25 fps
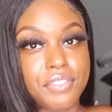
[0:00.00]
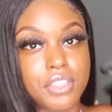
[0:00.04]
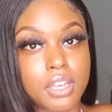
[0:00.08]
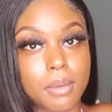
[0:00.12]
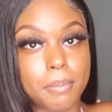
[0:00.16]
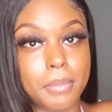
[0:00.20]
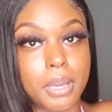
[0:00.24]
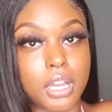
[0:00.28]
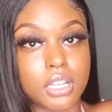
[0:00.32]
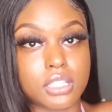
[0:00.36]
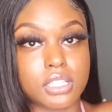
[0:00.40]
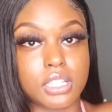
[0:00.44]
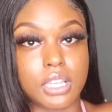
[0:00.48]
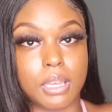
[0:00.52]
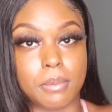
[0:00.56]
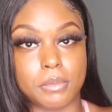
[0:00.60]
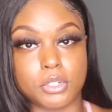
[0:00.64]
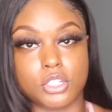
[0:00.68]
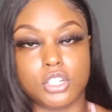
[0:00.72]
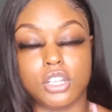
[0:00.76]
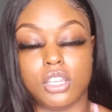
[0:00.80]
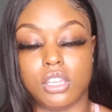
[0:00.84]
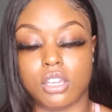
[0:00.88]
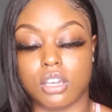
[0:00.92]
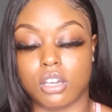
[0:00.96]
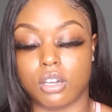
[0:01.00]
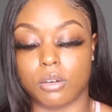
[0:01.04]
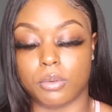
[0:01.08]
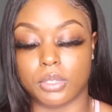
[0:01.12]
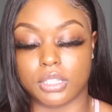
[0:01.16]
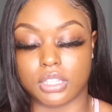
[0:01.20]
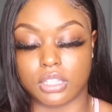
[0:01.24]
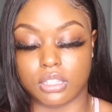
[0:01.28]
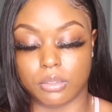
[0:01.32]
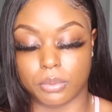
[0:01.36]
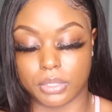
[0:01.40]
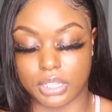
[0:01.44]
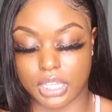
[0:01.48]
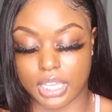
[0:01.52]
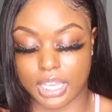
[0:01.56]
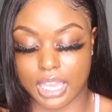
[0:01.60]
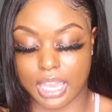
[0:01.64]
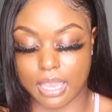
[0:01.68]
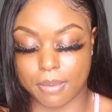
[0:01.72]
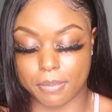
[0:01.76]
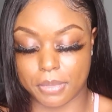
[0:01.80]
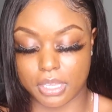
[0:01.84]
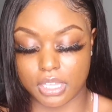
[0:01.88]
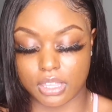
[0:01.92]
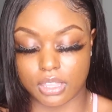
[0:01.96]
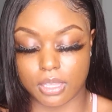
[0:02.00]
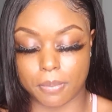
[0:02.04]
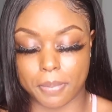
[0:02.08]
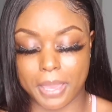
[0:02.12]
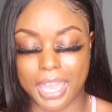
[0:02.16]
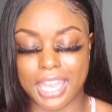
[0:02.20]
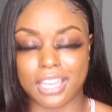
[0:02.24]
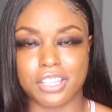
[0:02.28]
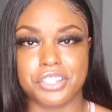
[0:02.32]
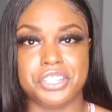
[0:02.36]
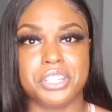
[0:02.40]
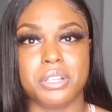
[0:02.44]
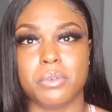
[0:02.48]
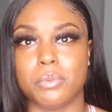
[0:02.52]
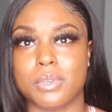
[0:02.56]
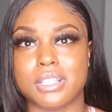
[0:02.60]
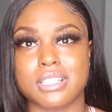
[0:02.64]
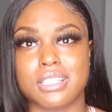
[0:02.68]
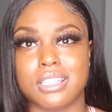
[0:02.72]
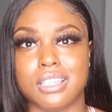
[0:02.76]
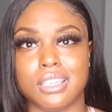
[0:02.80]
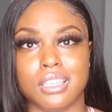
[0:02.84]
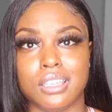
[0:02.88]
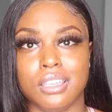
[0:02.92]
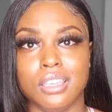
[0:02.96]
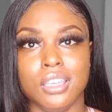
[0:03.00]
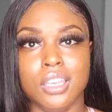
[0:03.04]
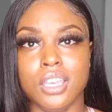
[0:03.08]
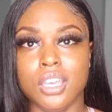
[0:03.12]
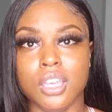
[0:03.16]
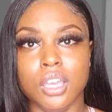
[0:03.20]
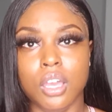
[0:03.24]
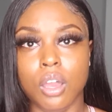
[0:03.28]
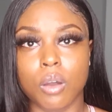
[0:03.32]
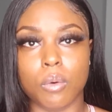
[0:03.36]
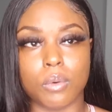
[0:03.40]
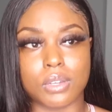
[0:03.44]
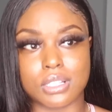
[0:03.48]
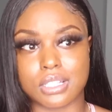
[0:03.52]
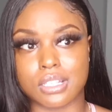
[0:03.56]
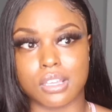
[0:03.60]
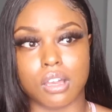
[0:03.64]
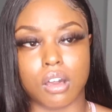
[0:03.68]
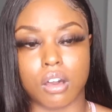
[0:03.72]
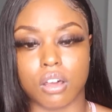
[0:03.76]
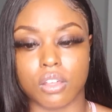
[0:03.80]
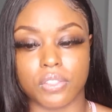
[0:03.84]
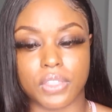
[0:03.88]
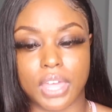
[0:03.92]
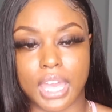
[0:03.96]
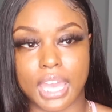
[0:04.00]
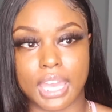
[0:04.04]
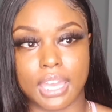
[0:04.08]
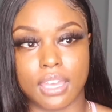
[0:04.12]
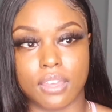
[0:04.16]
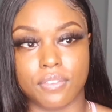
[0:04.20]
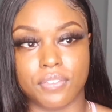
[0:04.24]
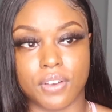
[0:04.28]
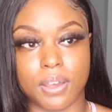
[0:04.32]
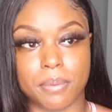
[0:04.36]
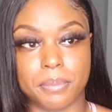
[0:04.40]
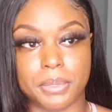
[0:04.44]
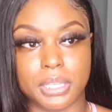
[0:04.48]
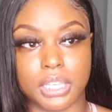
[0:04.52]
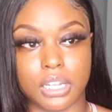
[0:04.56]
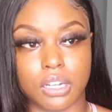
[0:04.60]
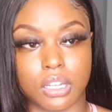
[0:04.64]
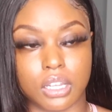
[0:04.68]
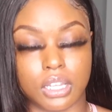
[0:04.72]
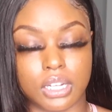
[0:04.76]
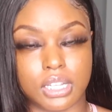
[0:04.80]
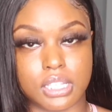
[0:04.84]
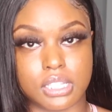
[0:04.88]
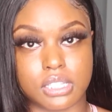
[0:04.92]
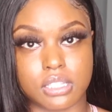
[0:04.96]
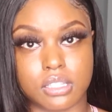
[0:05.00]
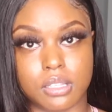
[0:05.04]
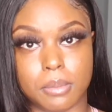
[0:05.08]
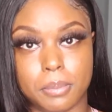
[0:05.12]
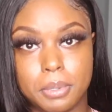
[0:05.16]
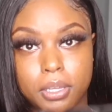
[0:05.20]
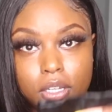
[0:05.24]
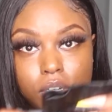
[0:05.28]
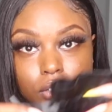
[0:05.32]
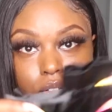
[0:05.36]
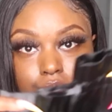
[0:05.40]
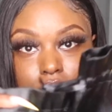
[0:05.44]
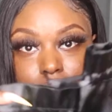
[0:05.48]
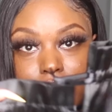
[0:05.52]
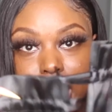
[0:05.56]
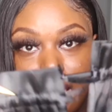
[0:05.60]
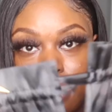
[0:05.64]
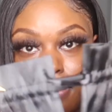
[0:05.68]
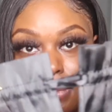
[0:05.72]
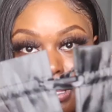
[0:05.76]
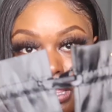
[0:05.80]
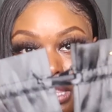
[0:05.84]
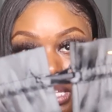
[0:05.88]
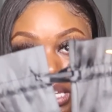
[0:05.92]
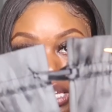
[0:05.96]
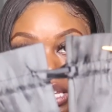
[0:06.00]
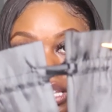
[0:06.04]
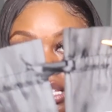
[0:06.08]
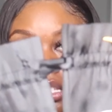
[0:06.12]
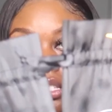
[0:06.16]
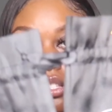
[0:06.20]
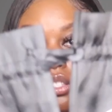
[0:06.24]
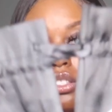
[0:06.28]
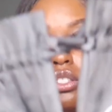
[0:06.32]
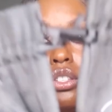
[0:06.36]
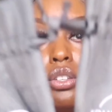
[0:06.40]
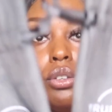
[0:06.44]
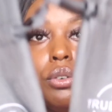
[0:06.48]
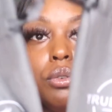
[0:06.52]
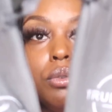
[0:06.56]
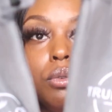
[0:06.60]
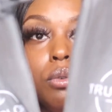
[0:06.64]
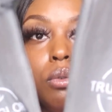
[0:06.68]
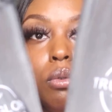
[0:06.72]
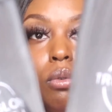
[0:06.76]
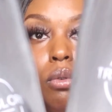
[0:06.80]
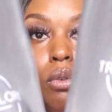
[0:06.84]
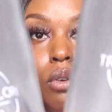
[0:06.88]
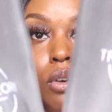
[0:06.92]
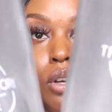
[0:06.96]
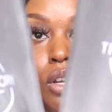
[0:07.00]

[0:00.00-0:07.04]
the unboxing, I'm gonna show y'all what they came in. The packaging wasn't all that, if I'm being honest. The bundles came in these 2